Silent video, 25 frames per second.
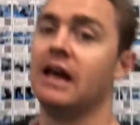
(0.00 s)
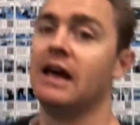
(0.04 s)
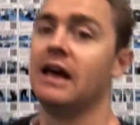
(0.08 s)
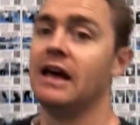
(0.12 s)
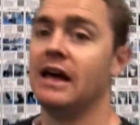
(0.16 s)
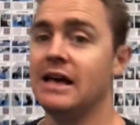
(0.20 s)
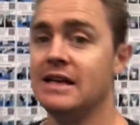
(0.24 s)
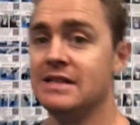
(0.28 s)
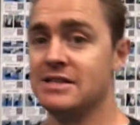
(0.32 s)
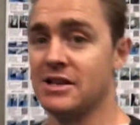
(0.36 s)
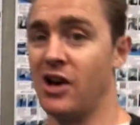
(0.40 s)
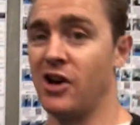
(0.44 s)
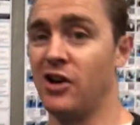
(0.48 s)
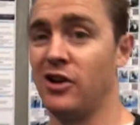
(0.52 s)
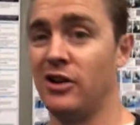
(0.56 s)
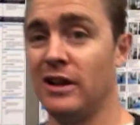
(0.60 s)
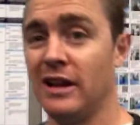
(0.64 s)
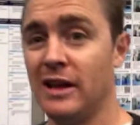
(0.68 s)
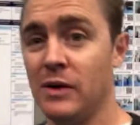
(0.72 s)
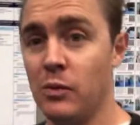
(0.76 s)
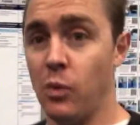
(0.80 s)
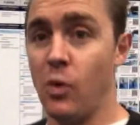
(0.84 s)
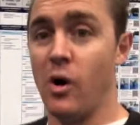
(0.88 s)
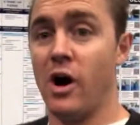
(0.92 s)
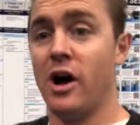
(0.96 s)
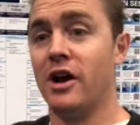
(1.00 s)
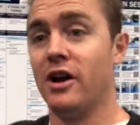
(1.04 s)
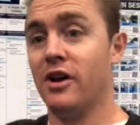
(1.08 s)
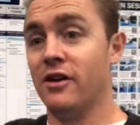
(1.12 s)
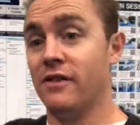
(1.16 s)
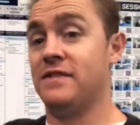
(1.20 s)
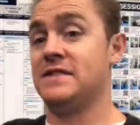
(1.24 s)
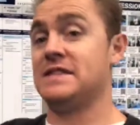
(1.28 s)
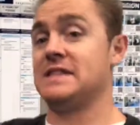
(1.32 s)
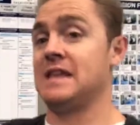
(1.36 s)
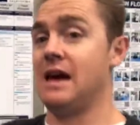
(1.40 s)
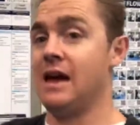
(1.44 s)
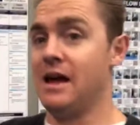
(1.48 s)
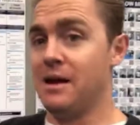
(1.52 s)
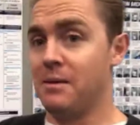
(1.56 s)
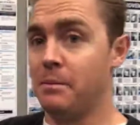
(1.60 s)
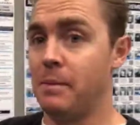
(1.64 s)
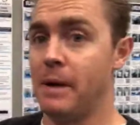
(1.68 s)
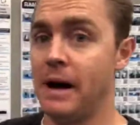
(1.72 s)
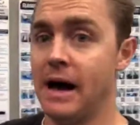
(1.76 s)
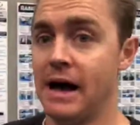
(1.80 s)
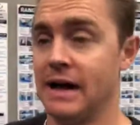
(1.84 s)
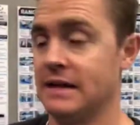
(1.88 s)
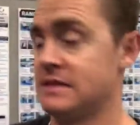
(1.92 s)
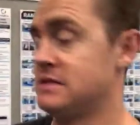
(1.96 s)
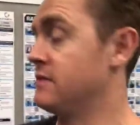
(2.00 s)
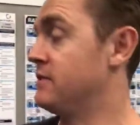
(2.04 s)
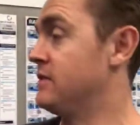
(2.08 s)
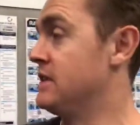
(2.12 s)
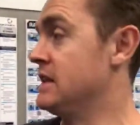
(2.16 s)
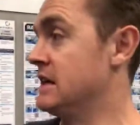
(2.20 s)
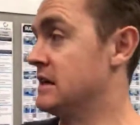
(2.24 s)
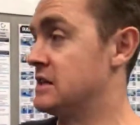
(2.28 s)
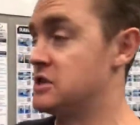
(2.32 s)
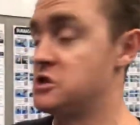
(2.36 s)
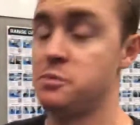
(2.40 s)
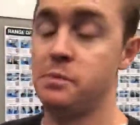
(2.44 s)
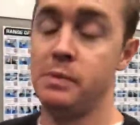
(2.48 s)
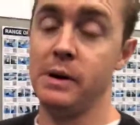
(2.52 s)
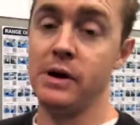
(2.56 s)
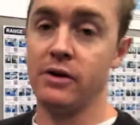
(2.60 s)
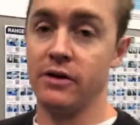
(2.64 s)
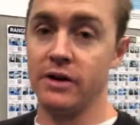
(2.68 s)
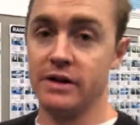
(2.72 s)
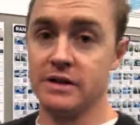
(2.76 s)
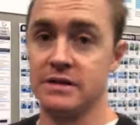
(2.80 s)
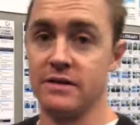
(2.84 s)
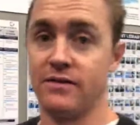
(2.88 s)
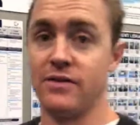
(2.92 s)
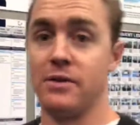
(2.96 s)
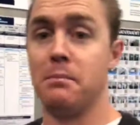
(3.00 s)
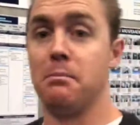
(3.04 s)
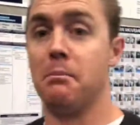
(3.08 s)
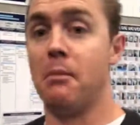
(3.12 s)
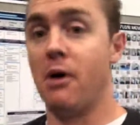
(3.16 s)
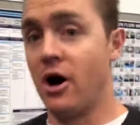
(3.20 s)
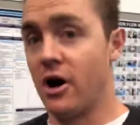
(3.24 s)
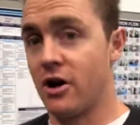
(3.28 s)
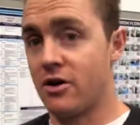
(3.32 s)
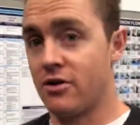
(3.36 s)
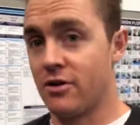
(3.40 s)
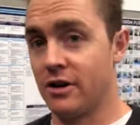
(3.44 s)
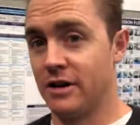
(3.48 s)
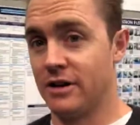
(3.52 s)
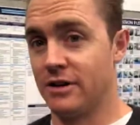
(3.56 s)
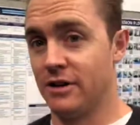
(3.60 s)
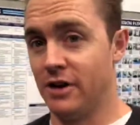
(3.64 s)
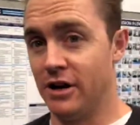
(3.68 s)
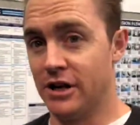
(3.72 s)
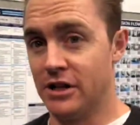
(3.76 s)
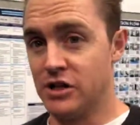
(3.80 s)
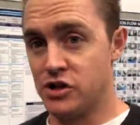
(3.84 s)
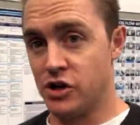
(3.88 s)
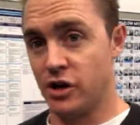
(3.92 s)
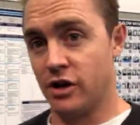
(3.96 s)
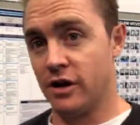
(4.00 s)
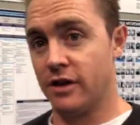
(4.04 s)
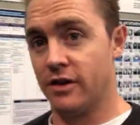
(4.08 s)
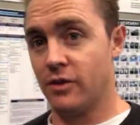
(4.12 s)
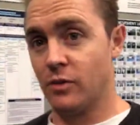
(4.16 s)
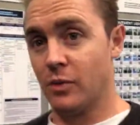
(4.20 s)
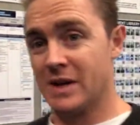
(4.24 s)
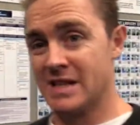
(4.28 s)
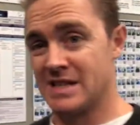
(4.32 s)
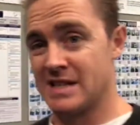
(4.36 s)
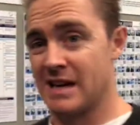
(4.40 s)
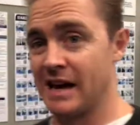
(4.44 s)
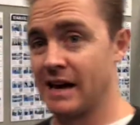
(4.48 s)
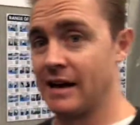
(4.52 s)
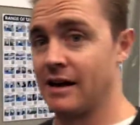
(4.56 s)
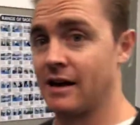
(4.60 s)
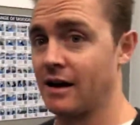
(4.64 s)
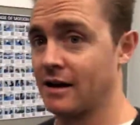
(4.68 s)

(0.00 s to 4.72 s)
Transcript: is only one of 10 parts of the experience of the micro client journey that we take our